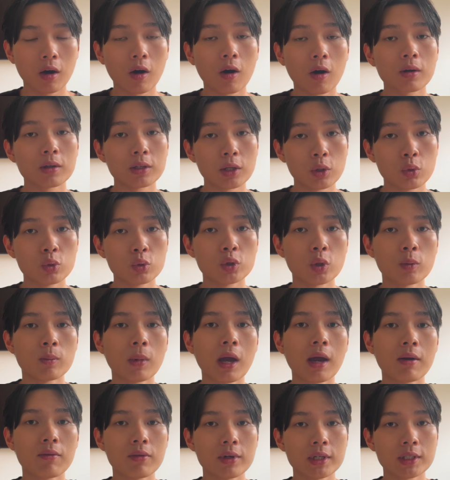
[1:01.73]
on YouTube
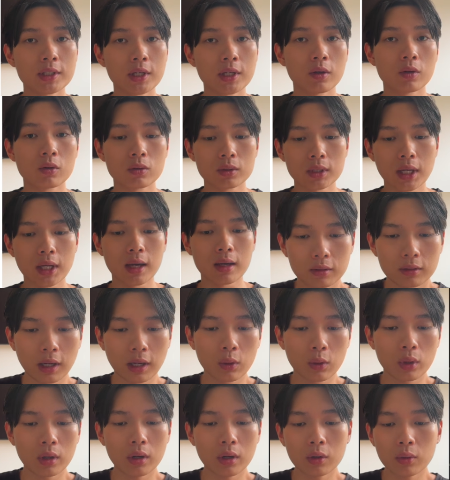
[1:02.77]
every single day.
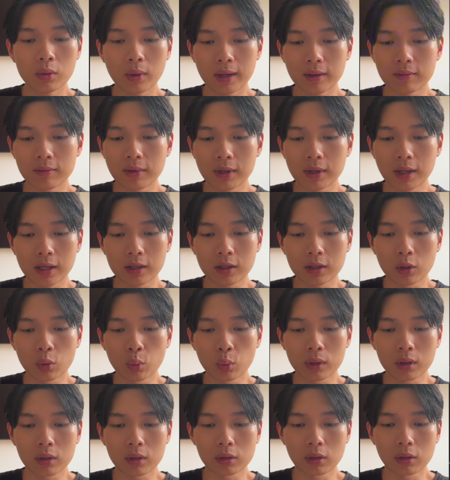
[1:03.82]
Now, integrating vidIQ
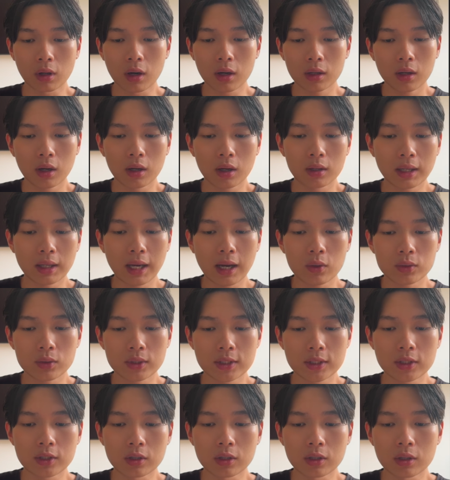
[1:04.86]
with Claude allows
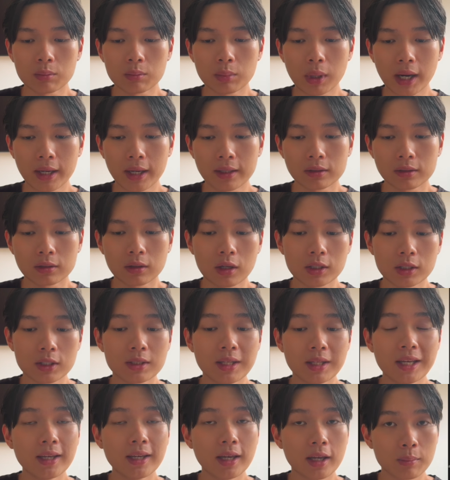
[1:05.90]
us to combine Claude's
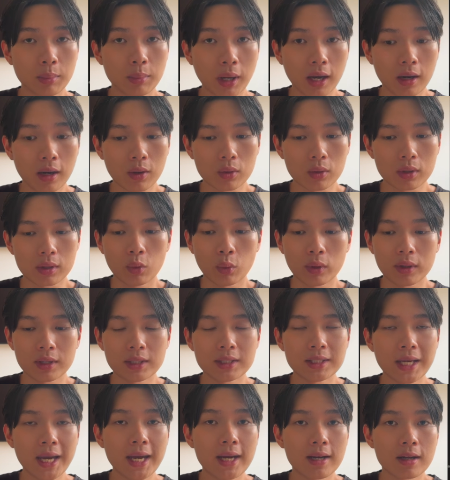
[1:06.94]
thinking power with
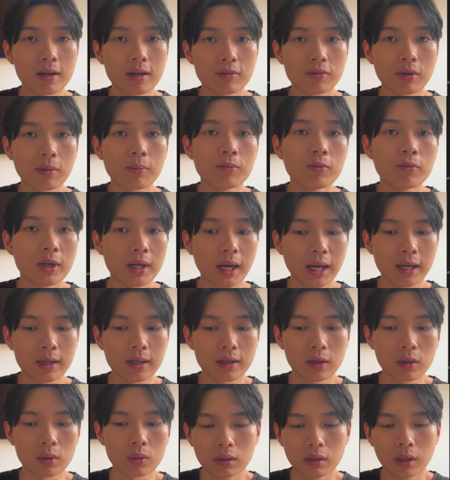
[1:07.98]
data from
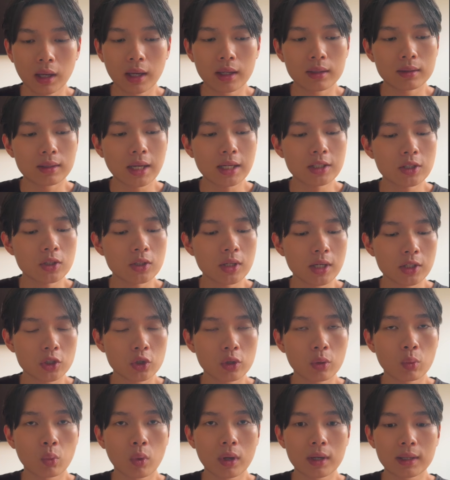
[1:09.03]
vidIQ. And that's
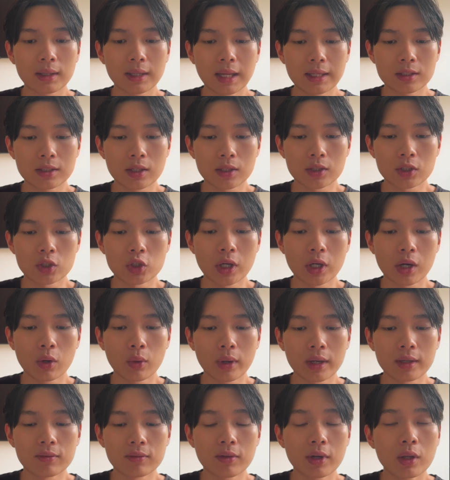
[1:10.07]
essentially what lets us
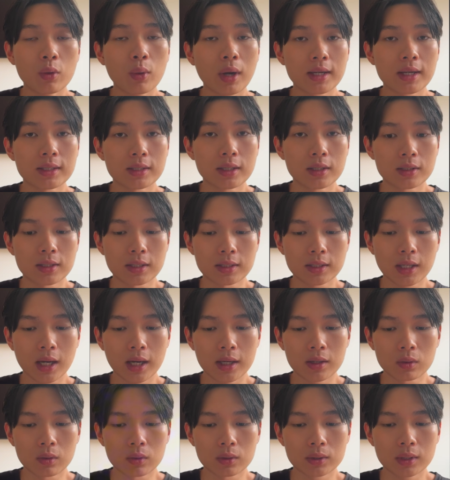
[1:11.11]
generate video ideas and
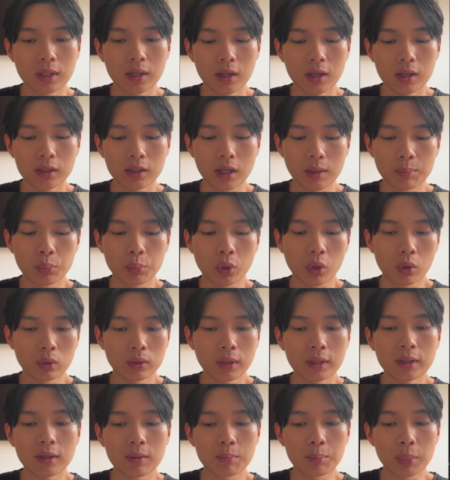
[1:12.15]
titles that pull
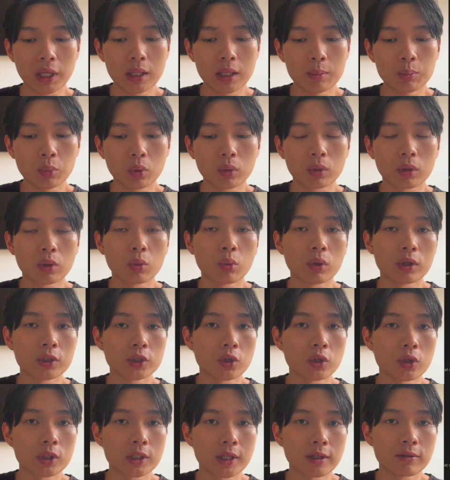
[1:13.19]
in the people who are
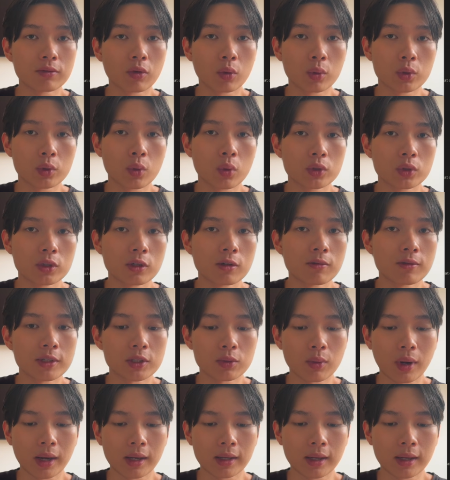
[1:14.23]
searching for your service right